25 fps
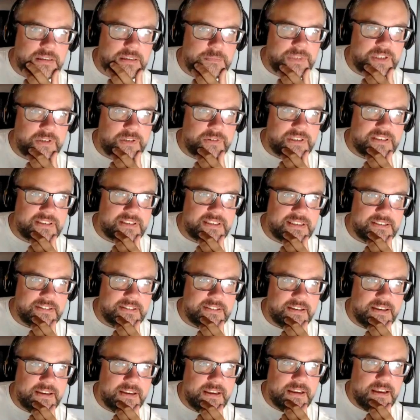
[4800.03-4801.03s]

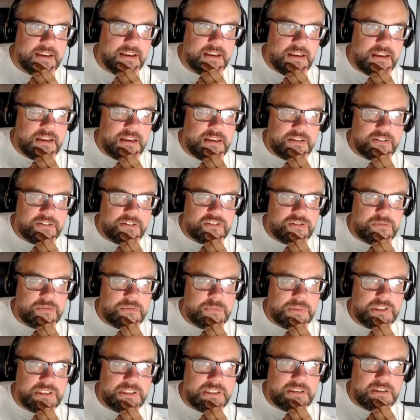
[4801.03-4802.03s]
communities, and
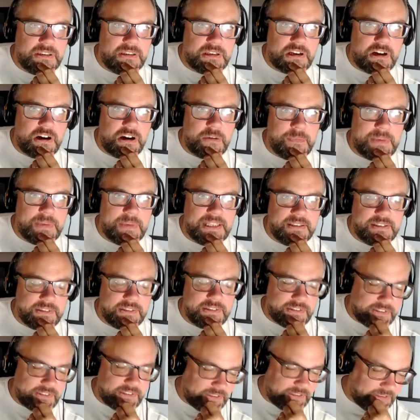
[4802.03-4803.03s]
somebody in the
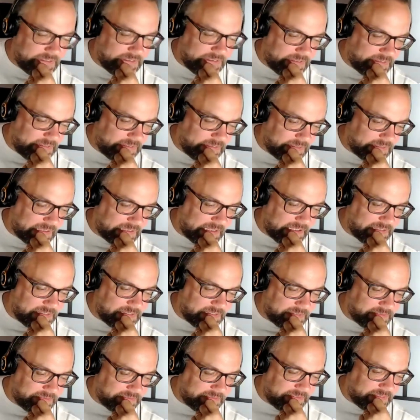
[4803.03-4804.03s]
comments
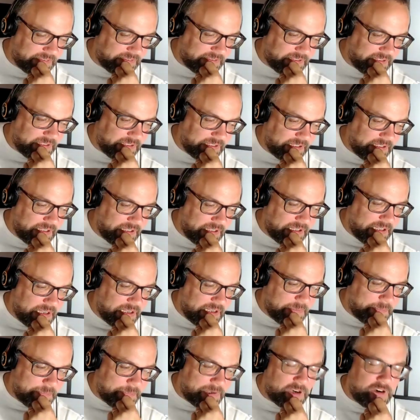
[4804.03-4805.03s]
kind of
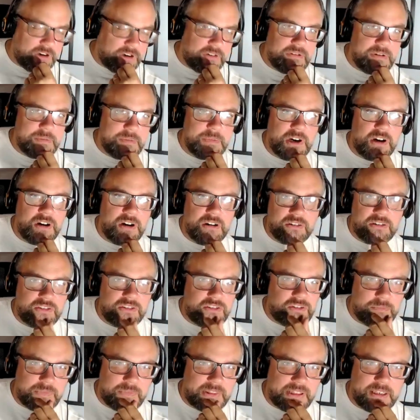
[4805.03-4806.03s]
put a remark,
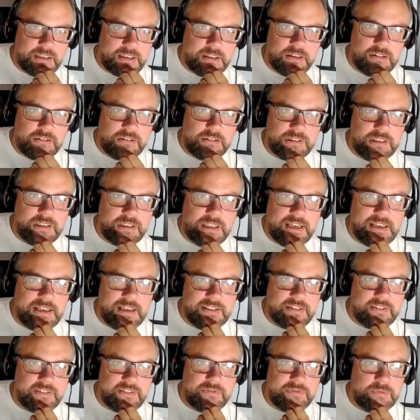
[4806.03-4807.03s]
something along the
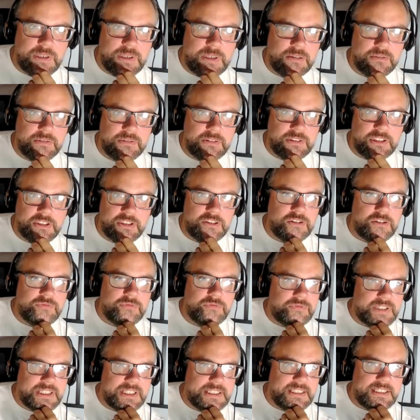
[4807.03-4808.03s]
lines of, "Well, you
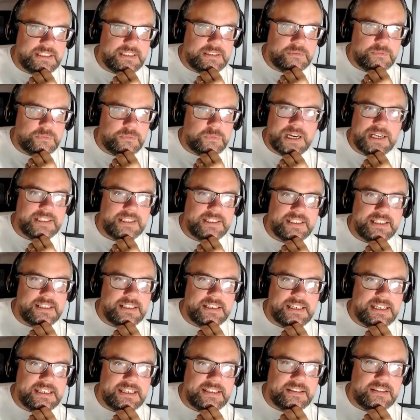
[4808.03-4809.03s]
don't really. Why do you
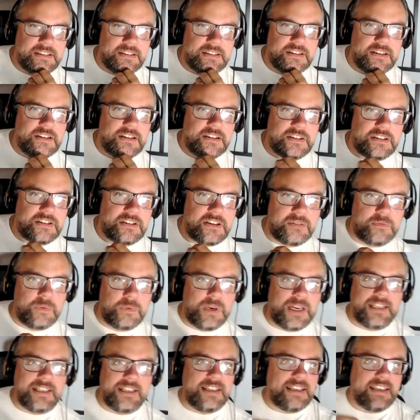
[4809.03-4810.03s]
need a
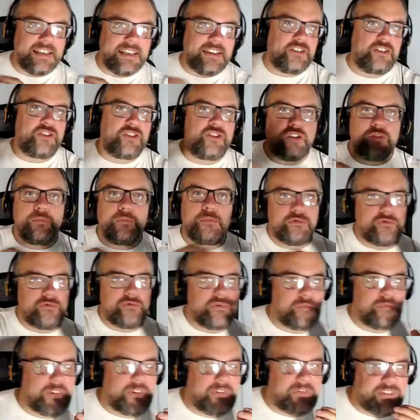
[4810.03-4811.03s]

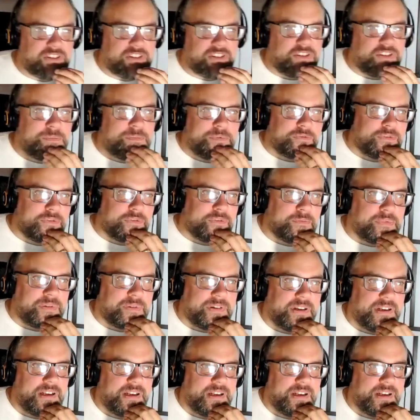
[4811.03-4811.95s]
subgroup of a subgroup?"